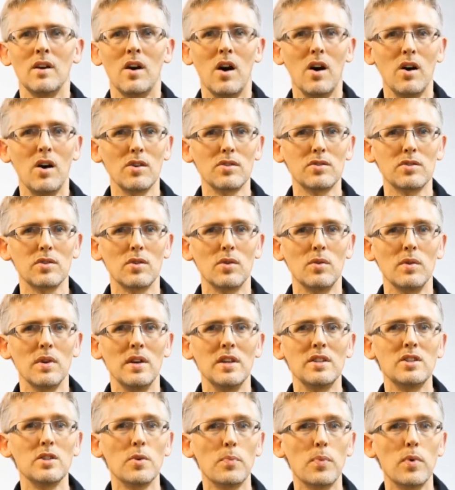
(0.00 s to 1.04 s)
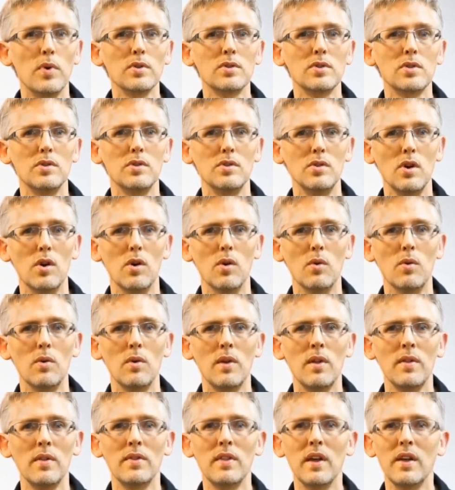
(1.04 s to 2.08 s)
Also, it is important to know
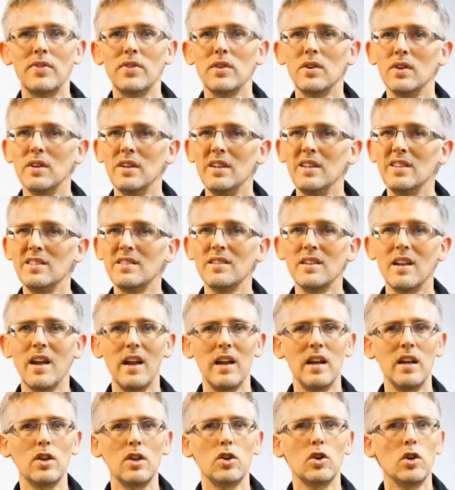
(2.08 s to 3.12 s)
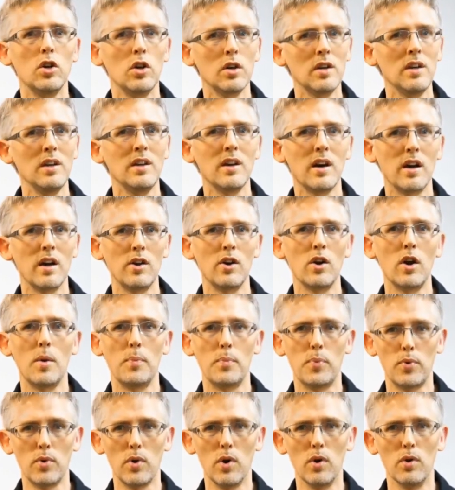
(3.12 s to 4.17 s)
that there isn't any cookie-cutter
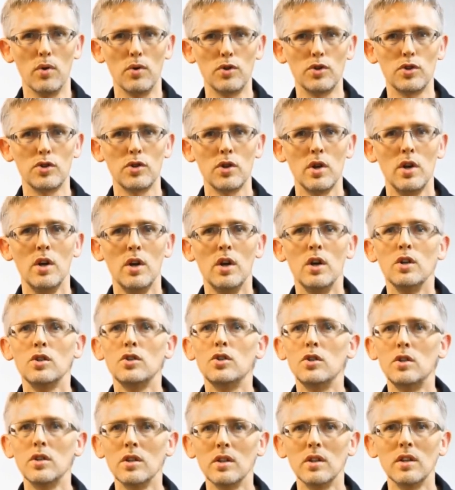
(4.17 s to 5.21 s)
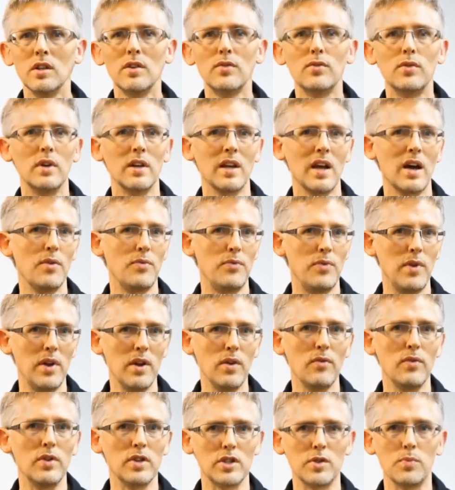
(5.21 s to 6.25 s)
approach to delivering a
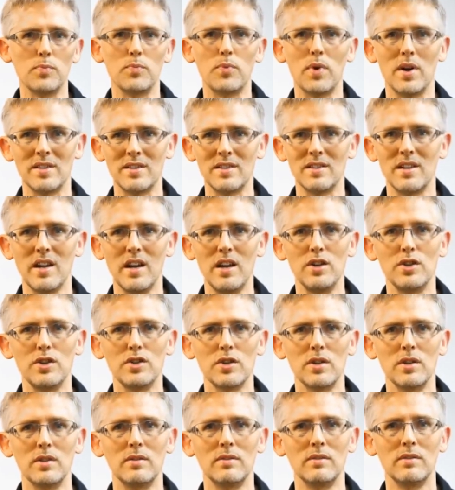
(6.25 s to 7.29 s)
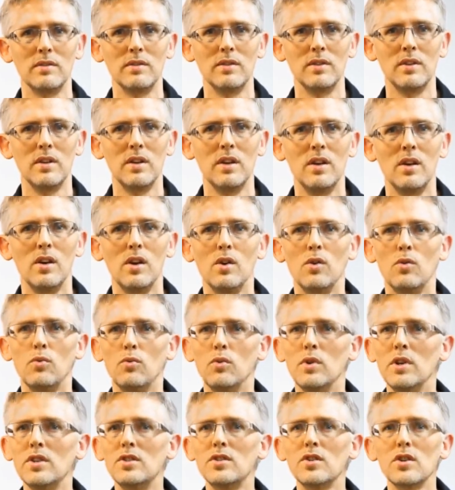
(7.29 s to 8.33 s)
Fatal Vision presentation.
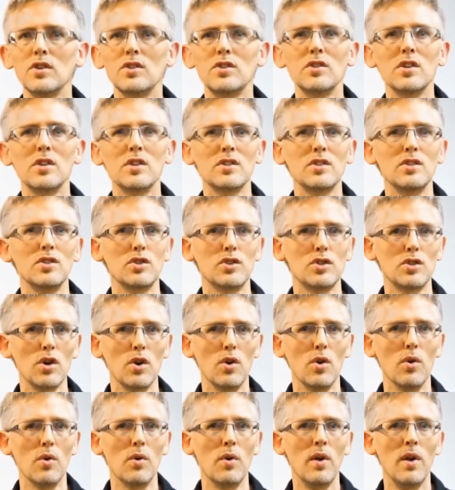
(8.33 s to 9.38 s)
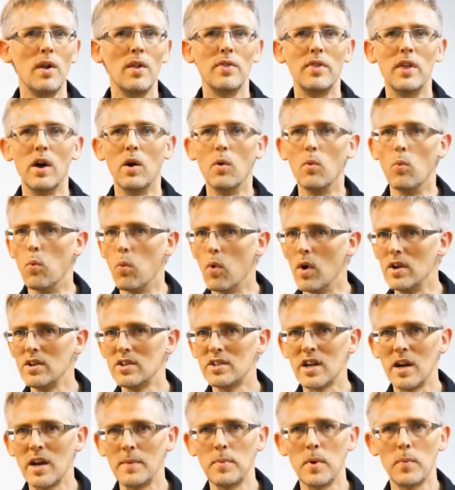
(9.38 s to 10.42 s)
Research doesn't show that one
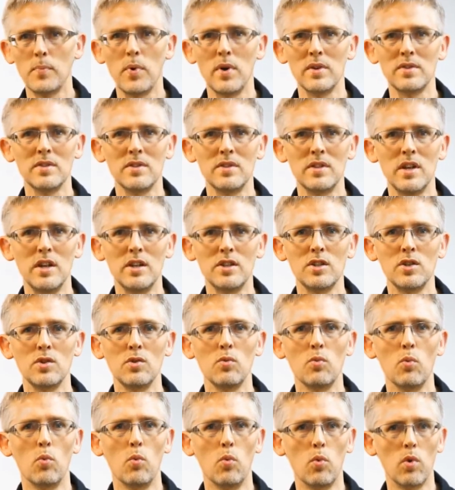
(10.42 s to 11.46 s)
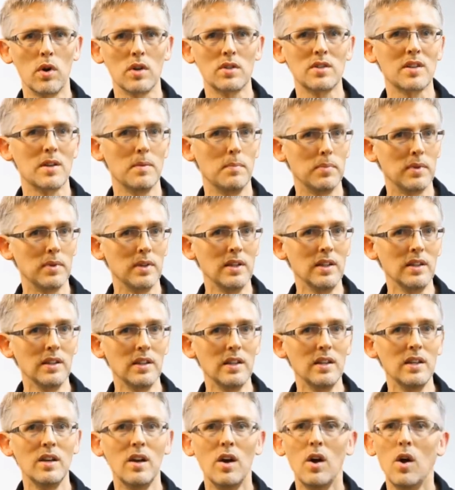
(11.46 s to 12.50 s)
type of presentation works
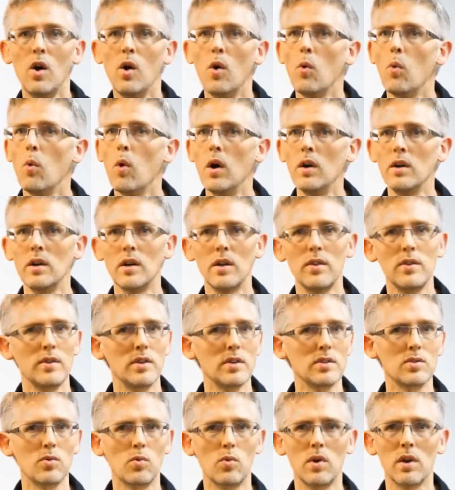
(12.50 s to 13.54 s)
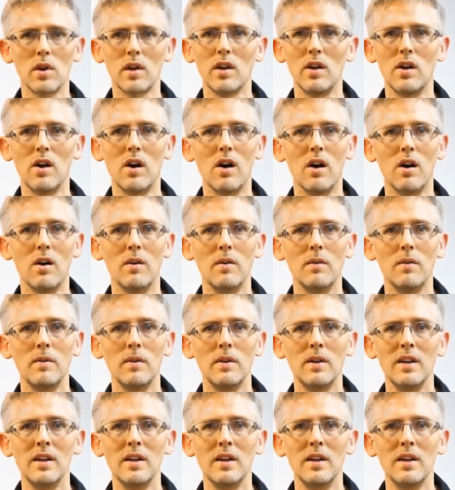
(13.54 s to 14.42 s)
completely while another doesn't work at all.